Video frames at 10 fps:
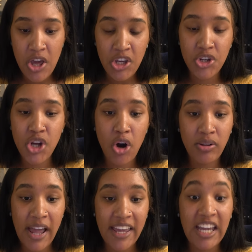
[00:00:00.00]
You know,
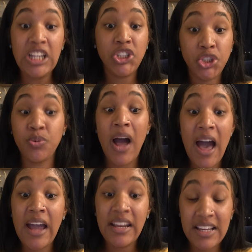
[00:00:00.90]
like, he
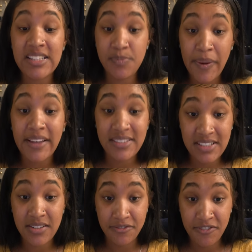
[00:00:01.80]
tried his
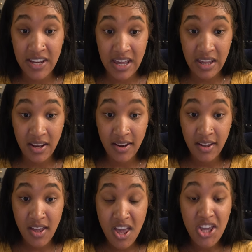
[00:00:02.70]
best to fit in.
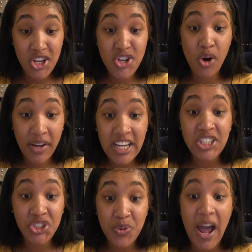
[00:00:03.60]
You know,
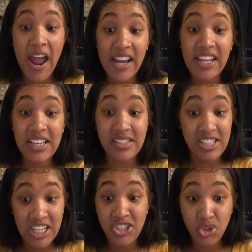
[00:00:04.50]
he tried
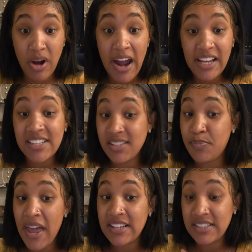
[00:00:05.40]
his
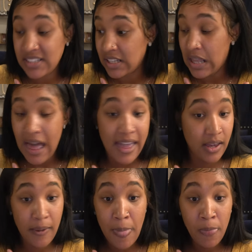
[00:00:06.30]
best to,
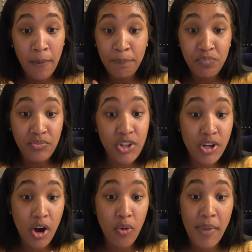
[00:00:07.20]
like, you
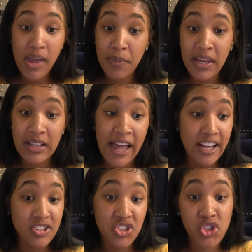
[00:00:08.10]
know, maybe,
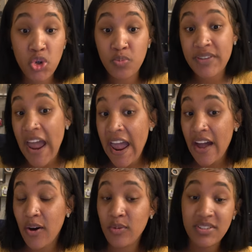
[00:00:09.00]
like, stoop
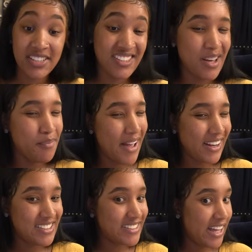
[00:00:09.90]
down to
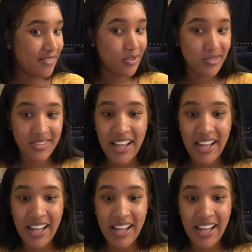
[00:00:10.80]
somebody's level.